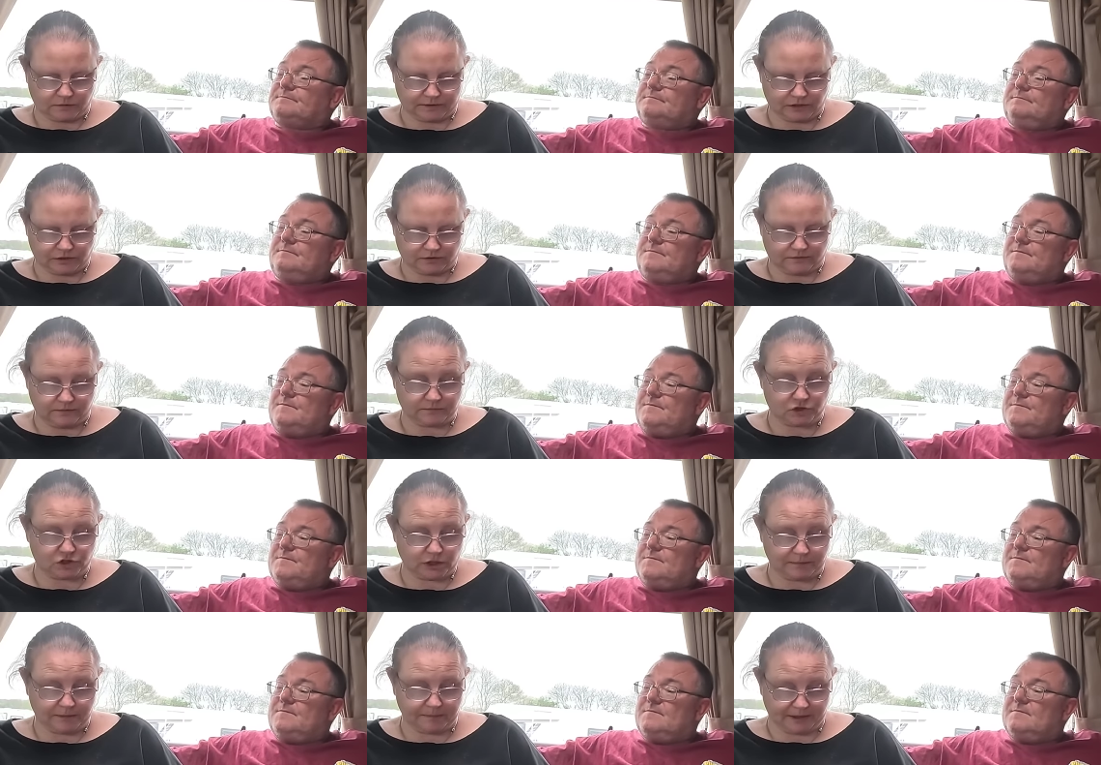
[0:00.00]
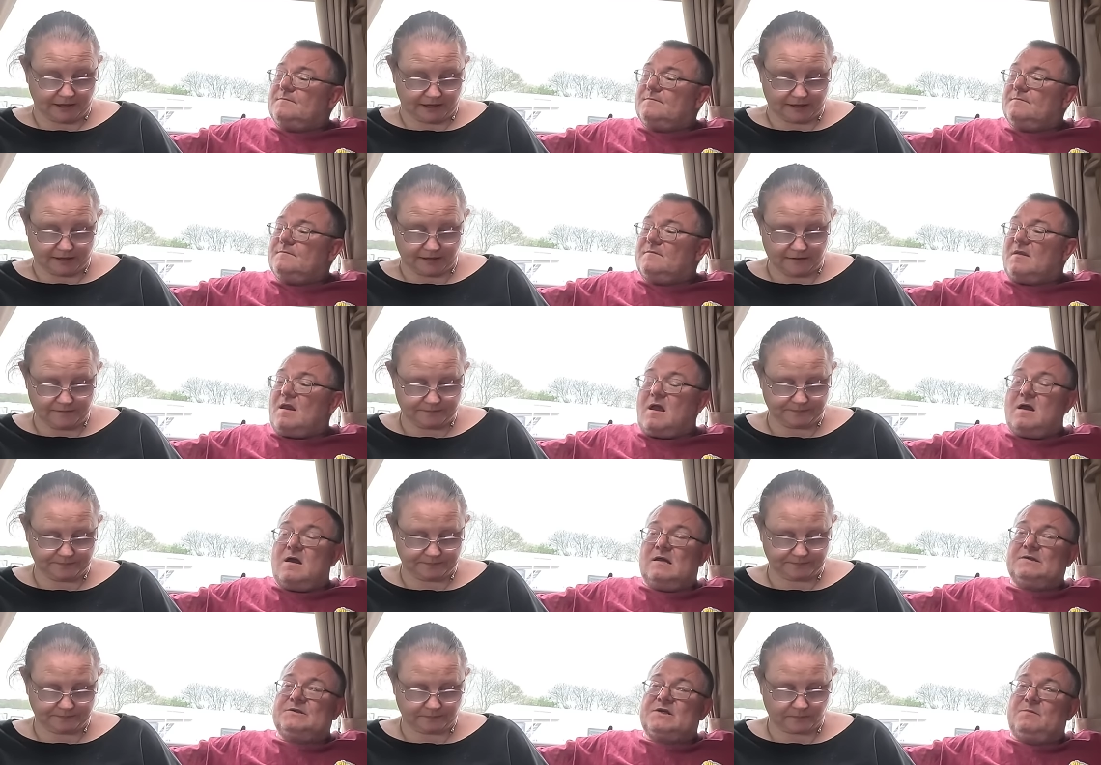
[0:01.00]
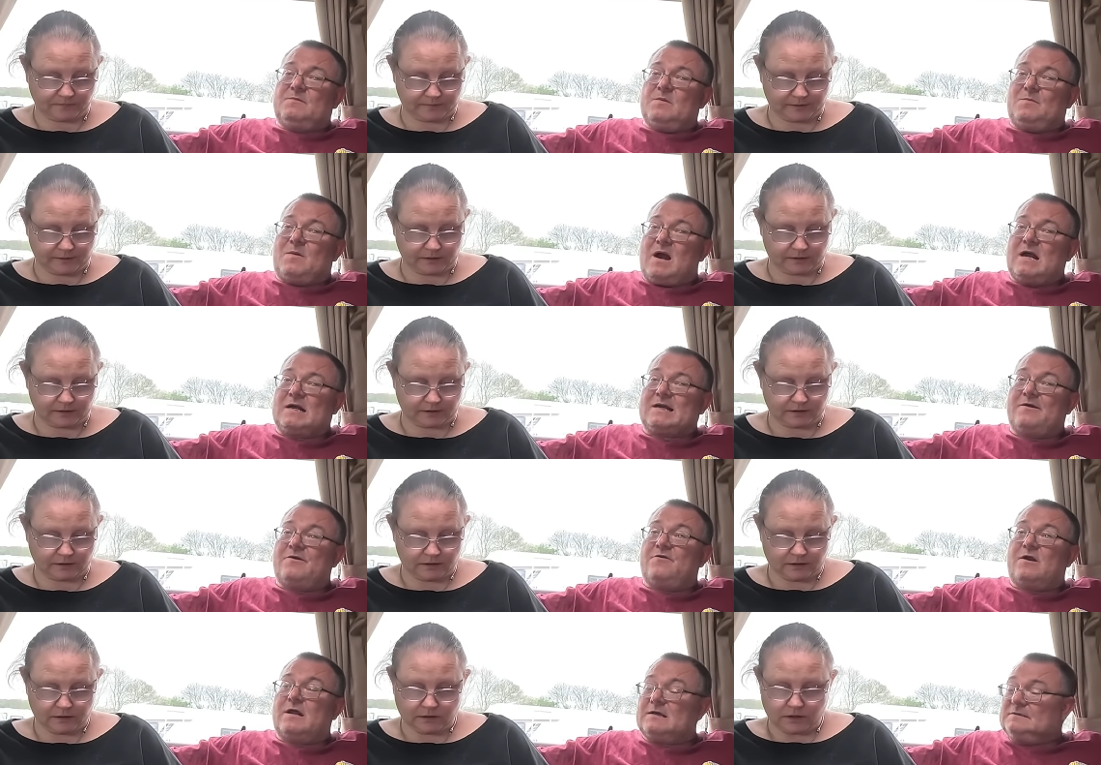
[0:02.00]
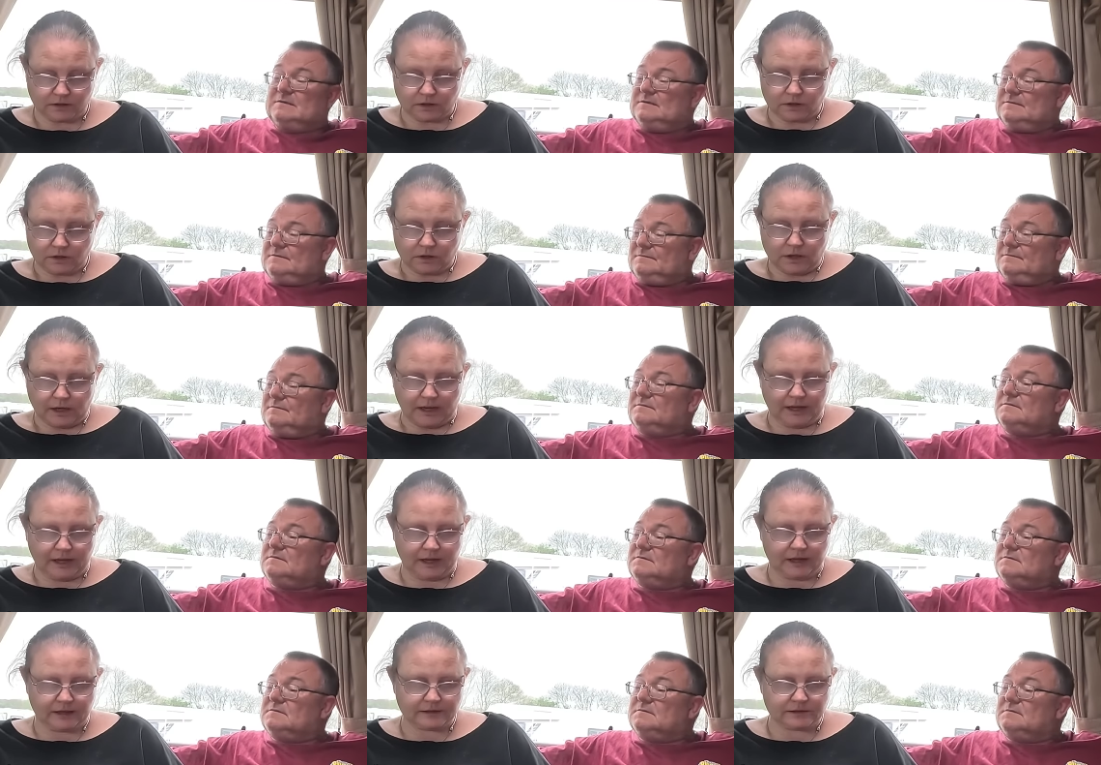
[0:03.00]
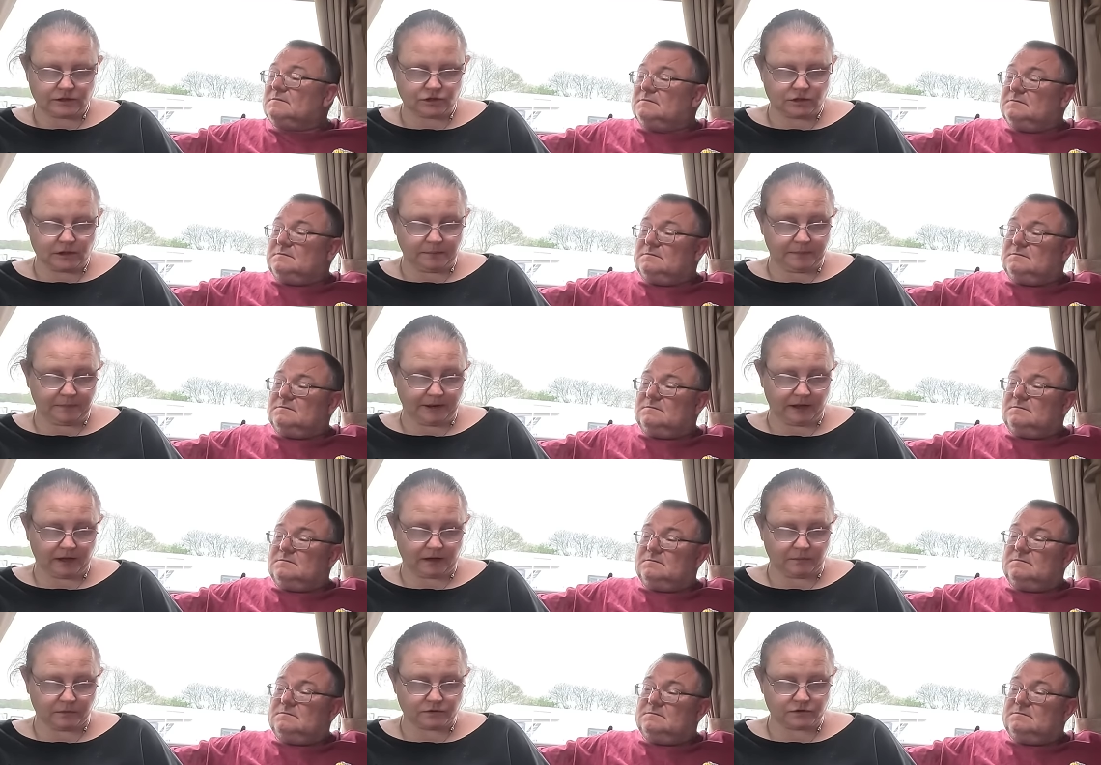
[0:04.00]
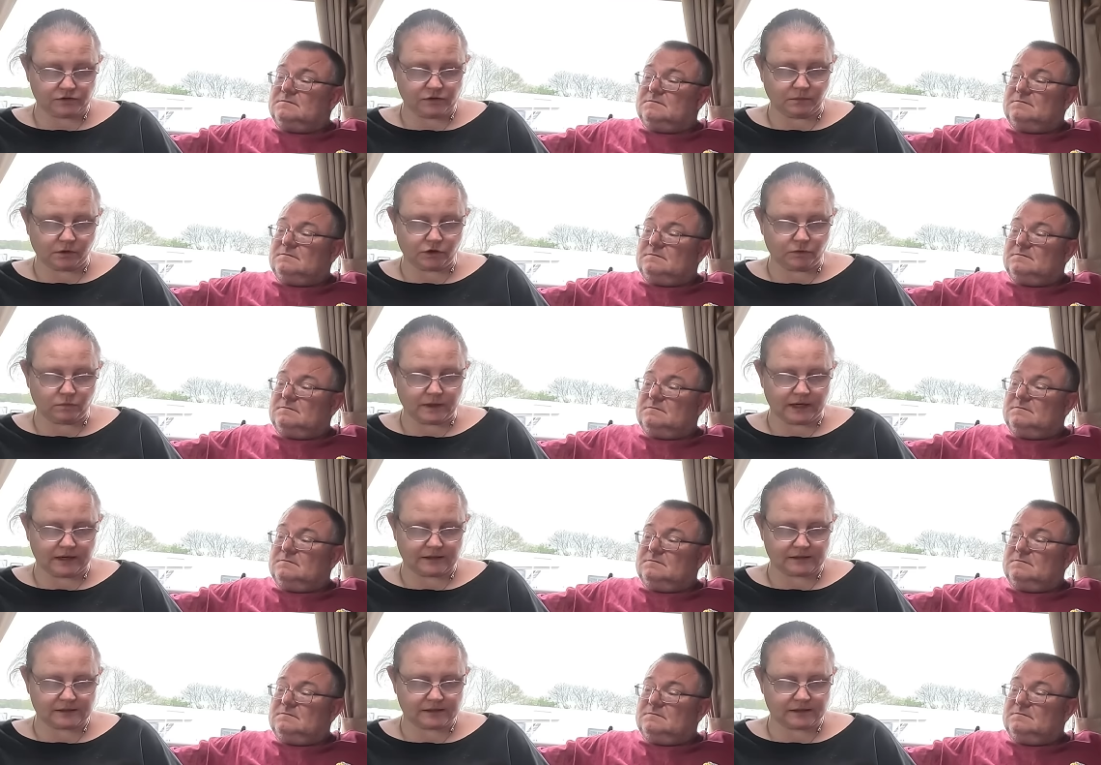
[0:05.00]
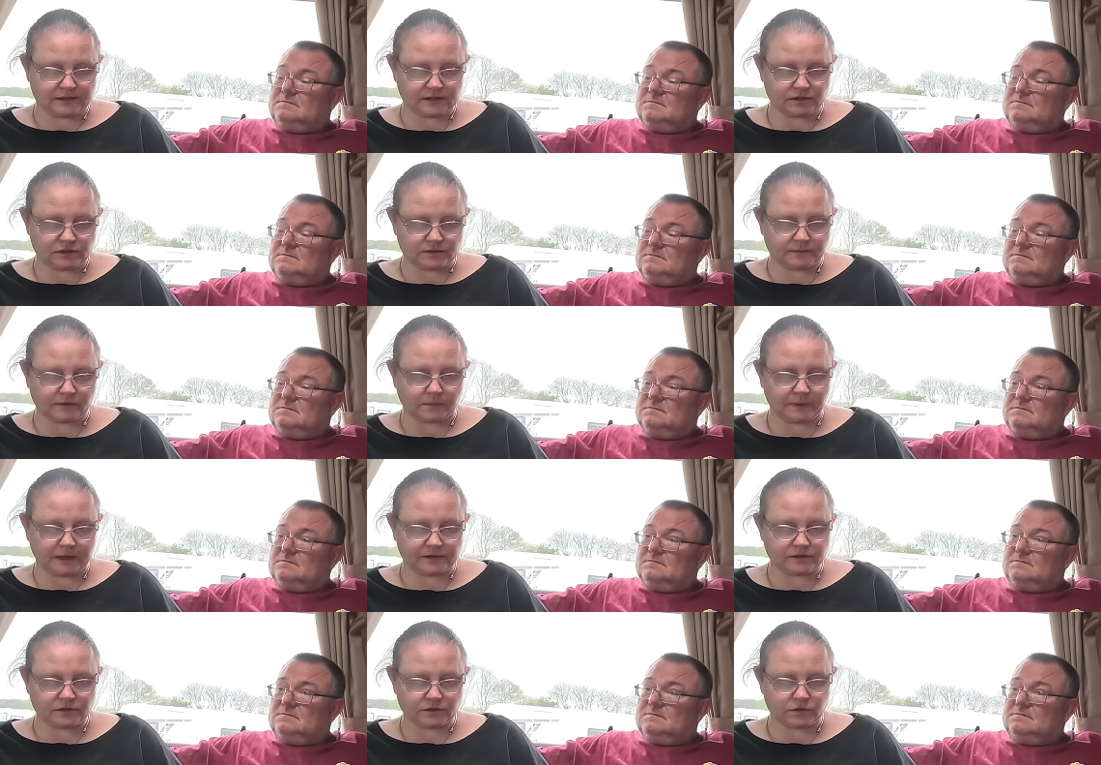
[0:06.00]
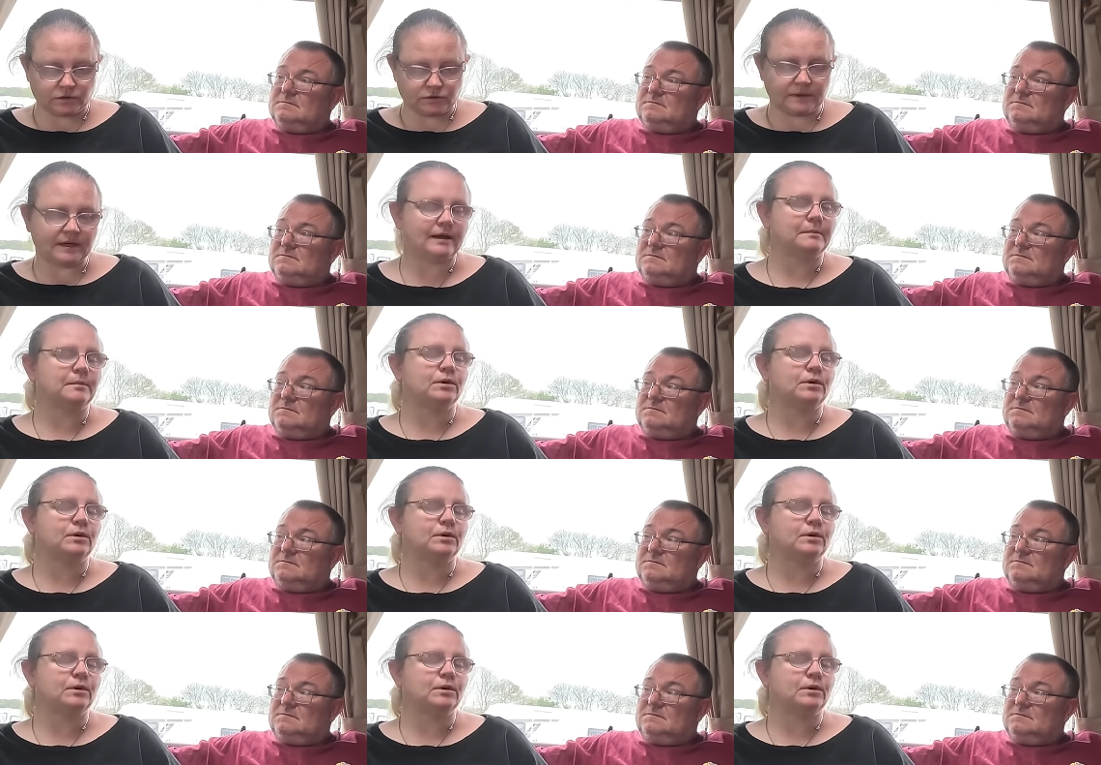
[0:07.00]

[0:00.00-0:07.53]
Speaker 1: question's from Jamie Parker.
Speaker 2: Hi, Jamie Parker.
Speaker 1: And Jim Parker wants to know what UK destinations have we got planned to go to in our